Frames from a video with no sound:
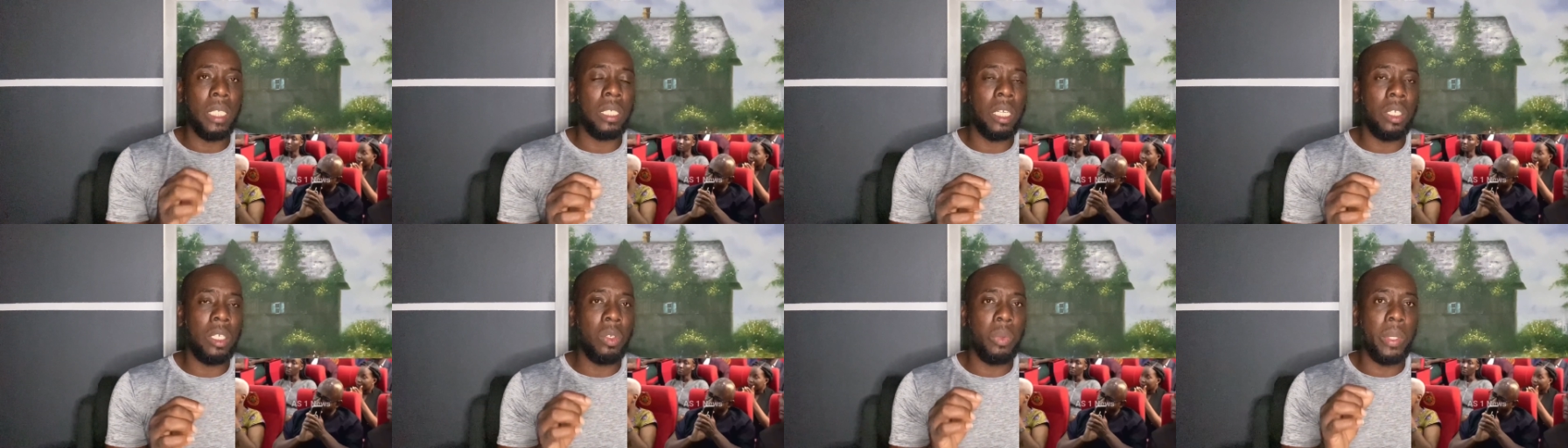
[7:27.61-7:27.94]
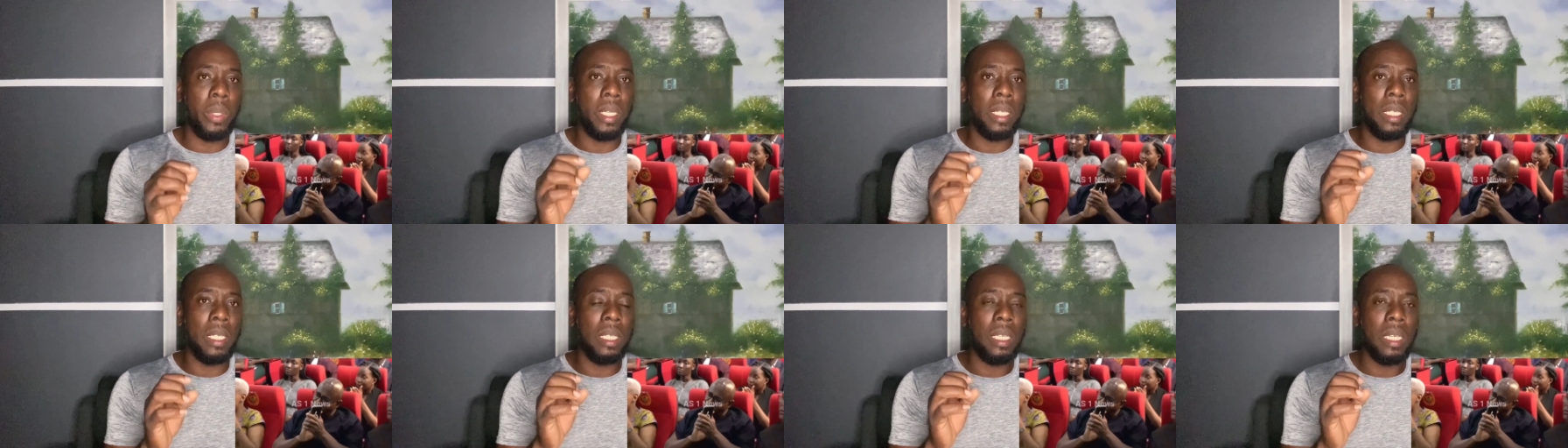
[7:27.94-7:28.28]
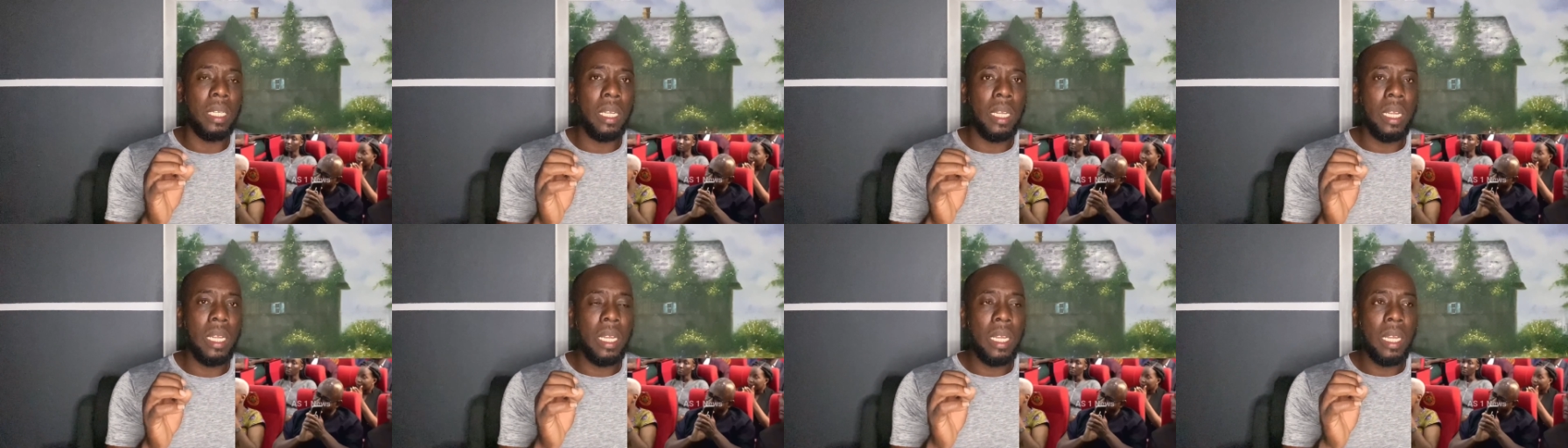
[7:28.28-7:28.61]
are doing
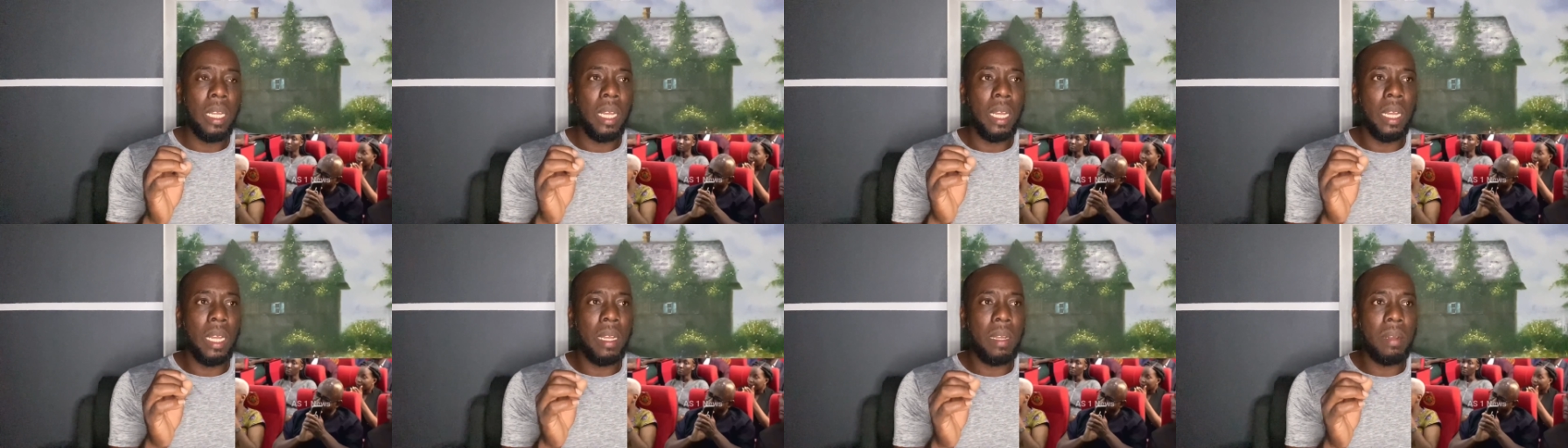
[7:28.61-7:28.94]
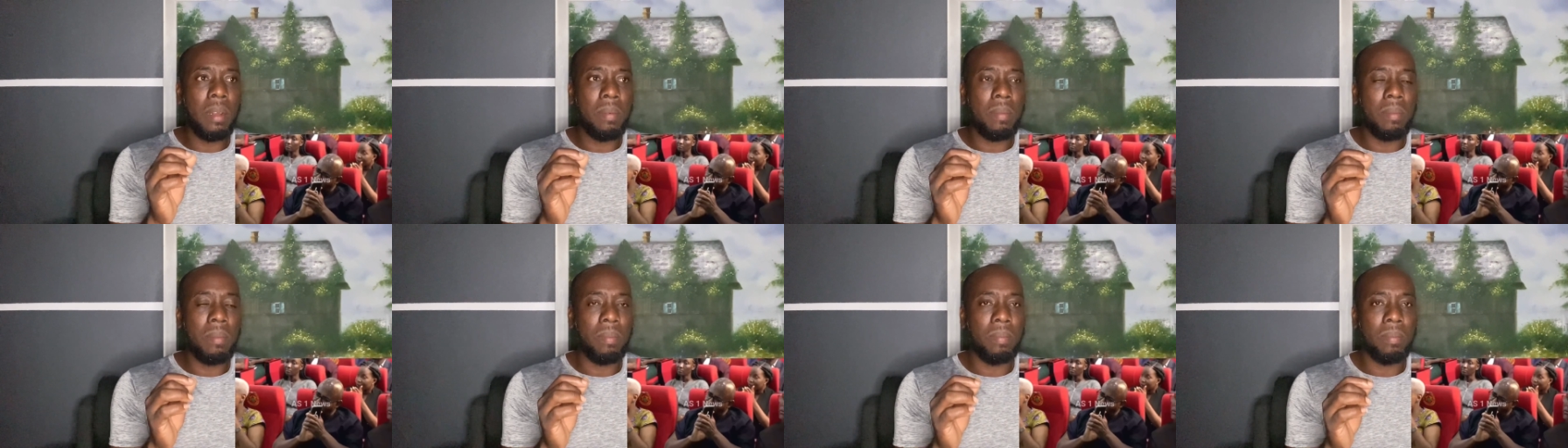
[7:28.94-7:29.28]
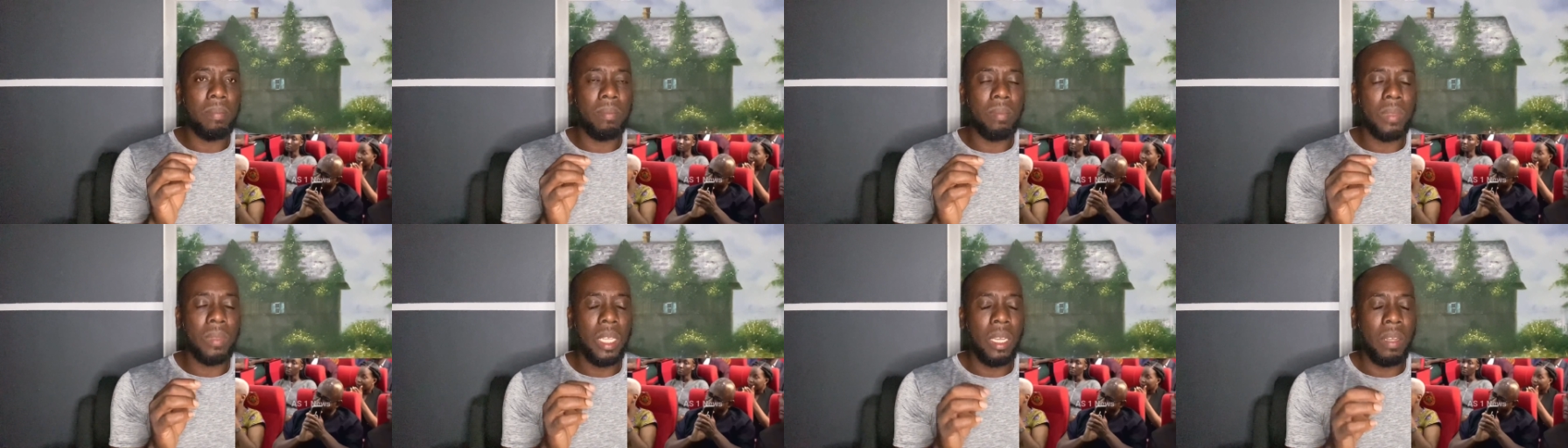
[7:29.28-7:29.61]
um
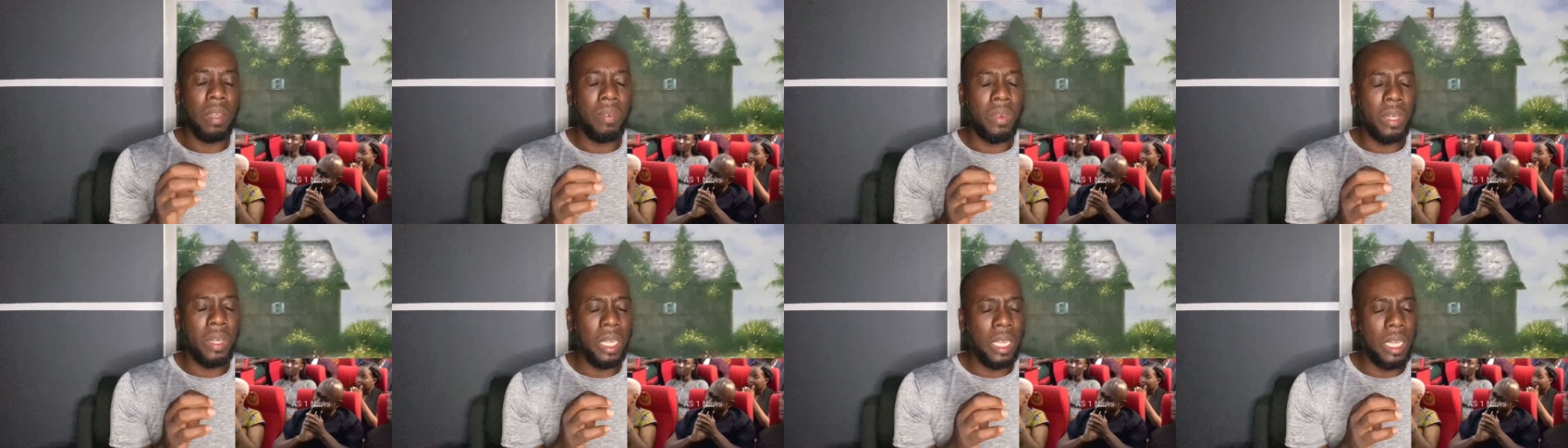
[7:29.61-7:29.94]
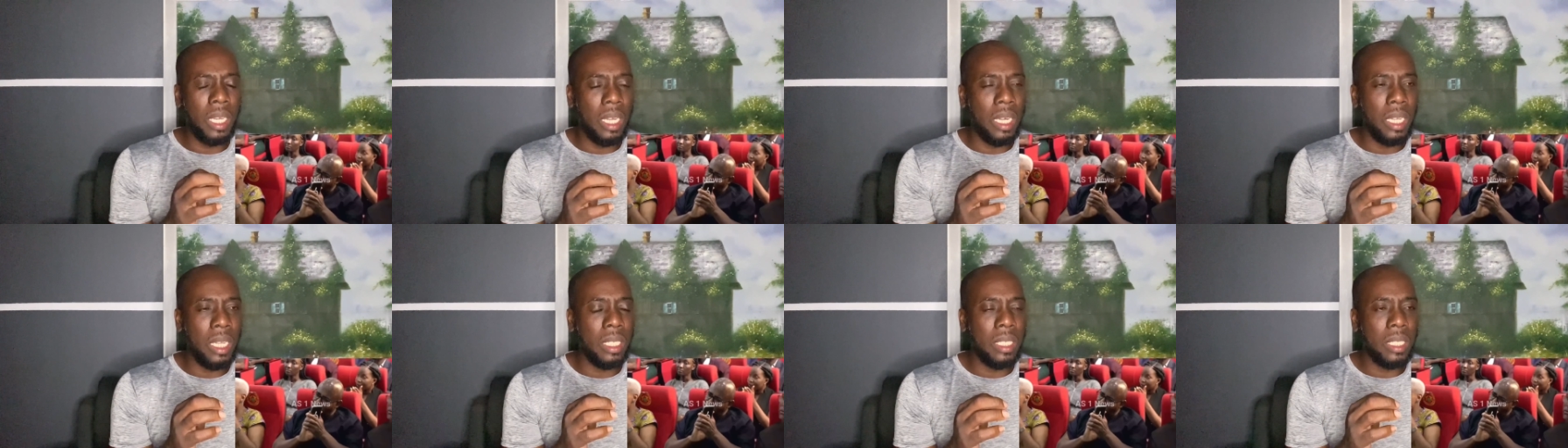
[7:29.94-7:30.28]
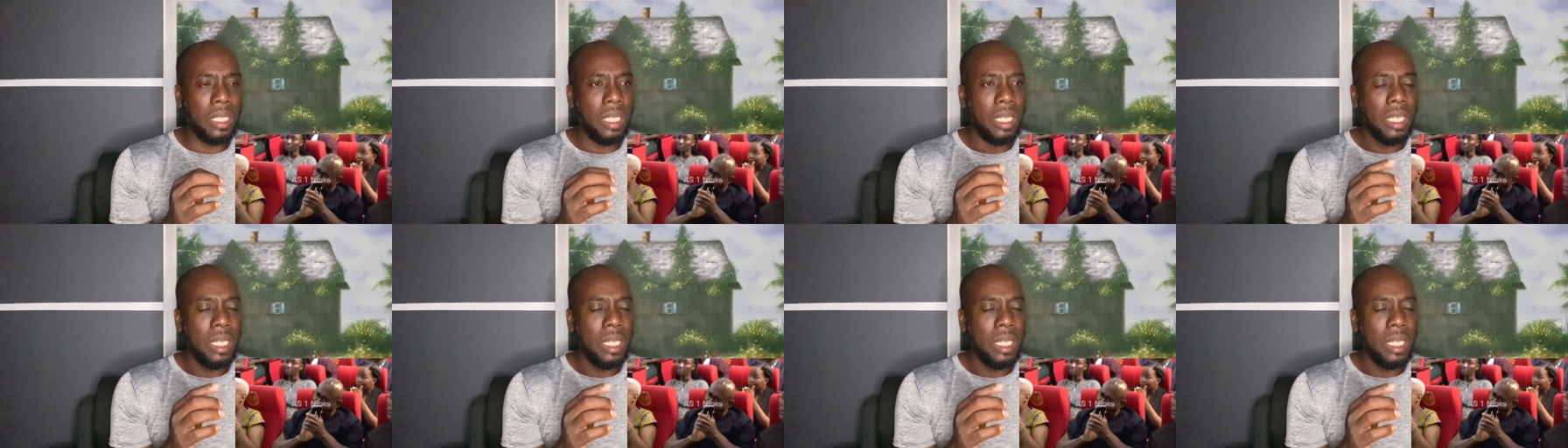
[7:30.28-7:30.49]
what do they call it?